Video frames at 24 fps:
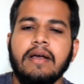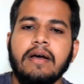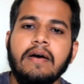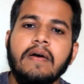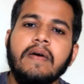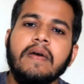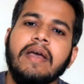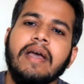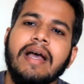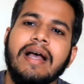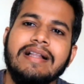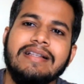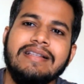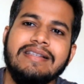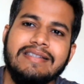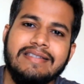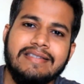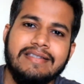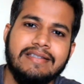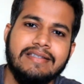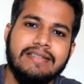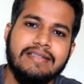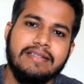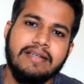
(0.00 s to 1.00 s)
Okay, I'll
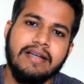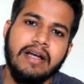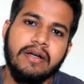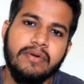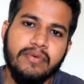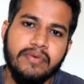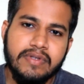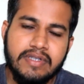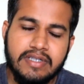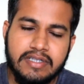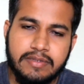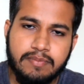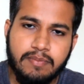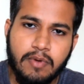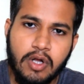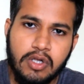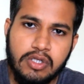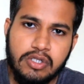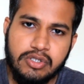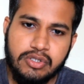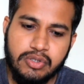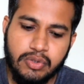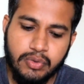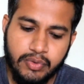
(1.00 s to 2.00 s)
start with a
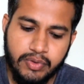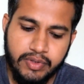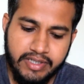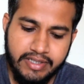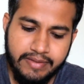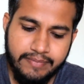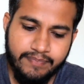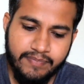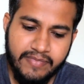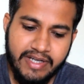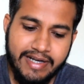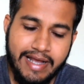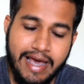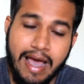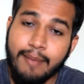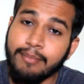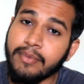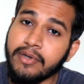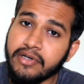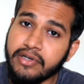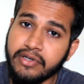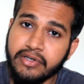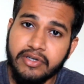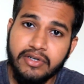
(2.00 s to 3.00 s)
small story that
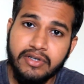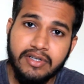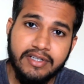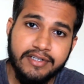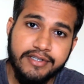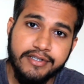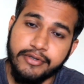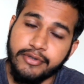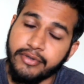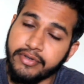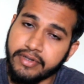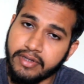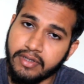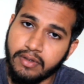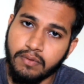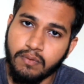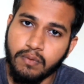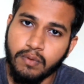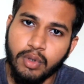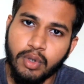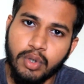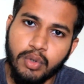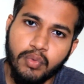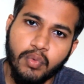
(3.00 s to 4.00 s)
happened nearly during the
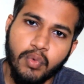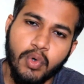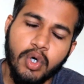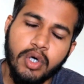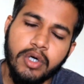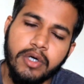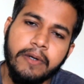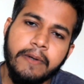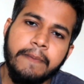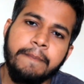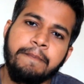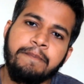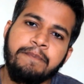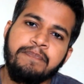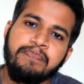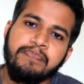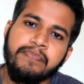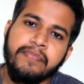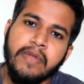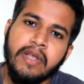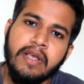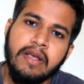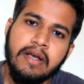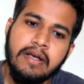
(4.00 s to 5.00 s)
World War.
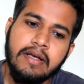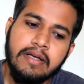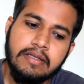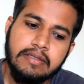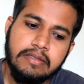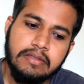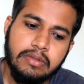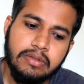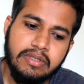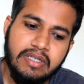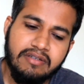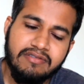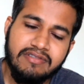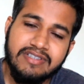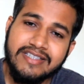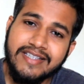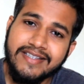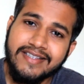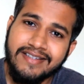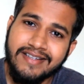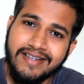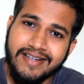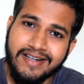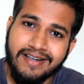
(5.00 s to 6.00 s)
So there was
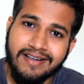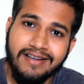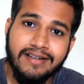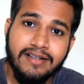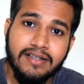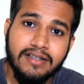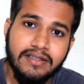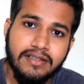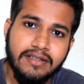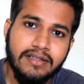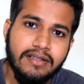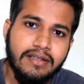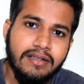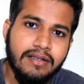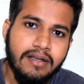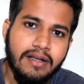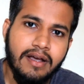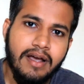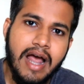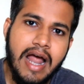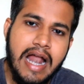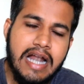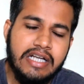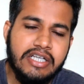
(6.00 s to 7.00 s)
this little
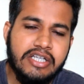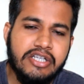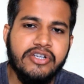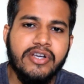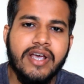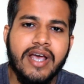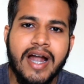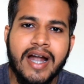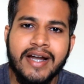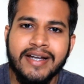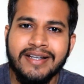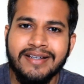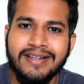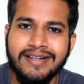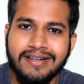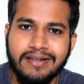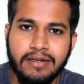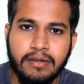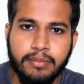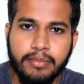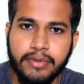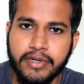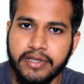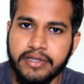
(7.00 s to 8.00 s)
girl and she had a
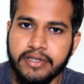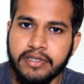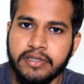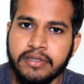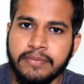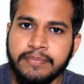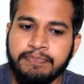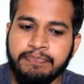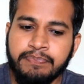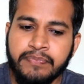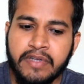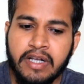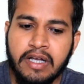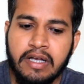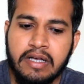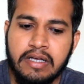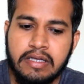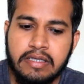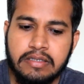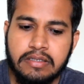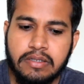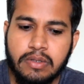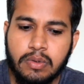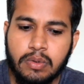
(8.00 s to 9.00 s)
little brother.
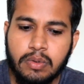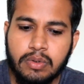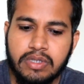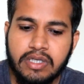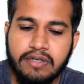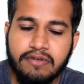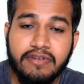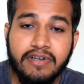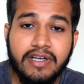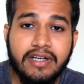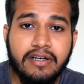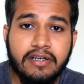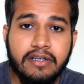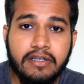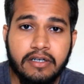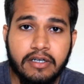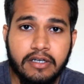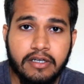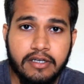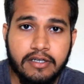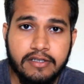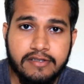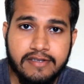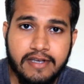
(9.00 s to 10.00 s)
So they
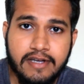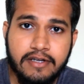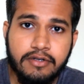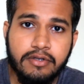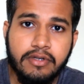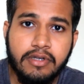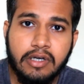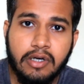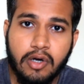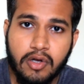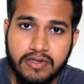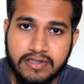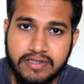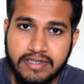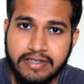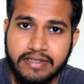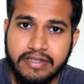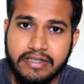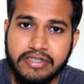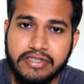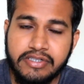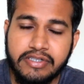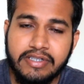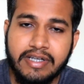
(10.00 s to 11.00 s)
were sent to the
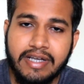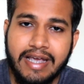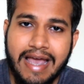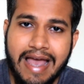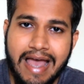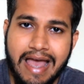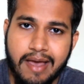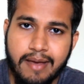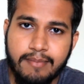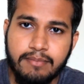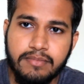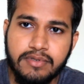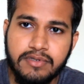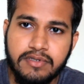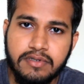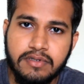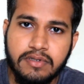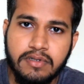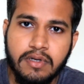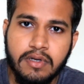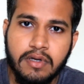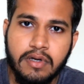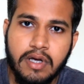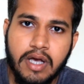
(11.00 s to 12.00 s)
concentration
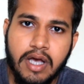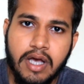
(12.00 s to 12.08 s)
camps,